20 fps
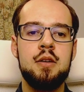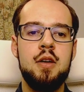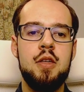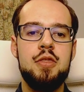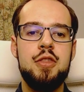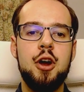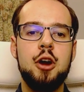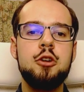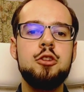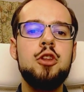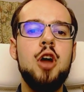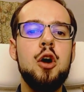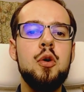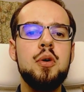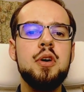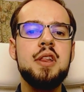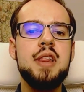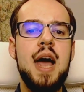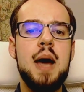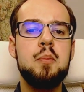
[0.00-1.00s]
There are no
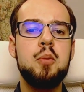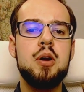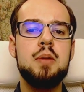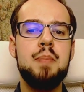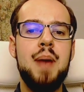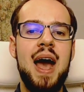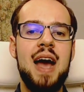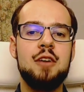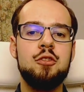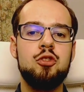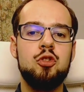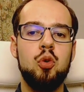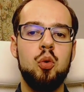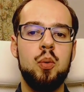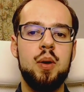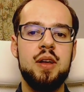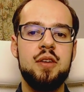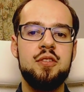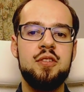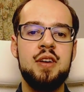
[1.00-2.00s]
elaborate
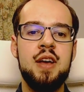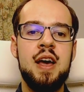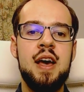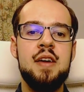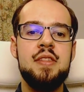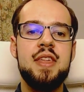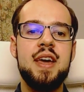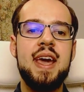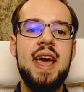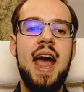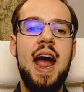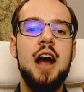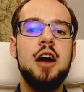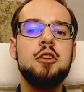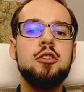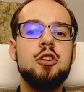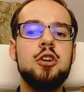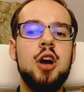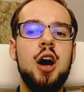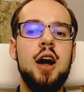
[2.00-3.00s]
backstories, the
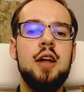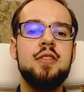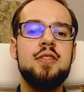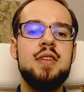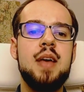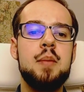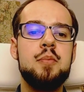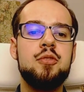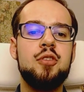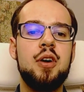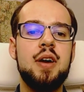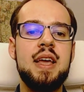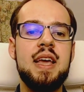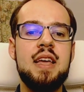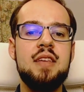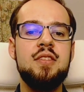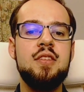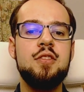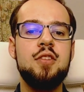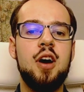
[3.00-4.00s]
character concepts are
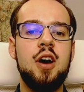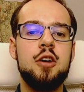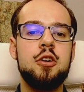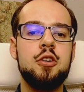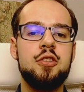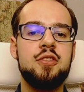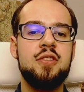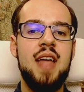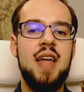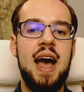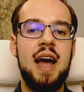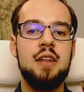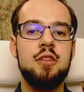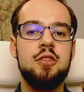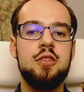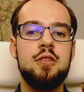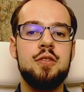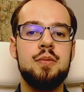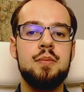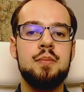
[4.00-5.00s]
easy to
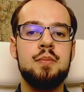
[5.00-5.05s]
understand,